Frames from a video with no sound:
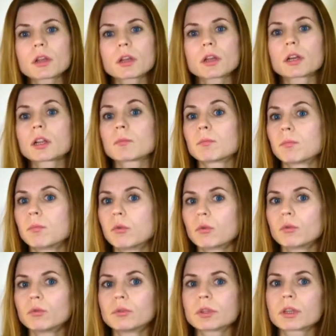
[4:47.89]

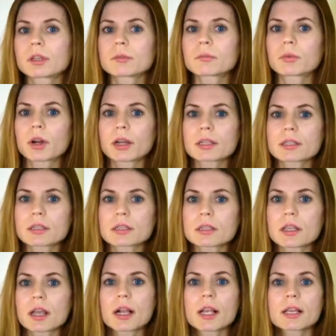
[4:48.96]
rebound in prices.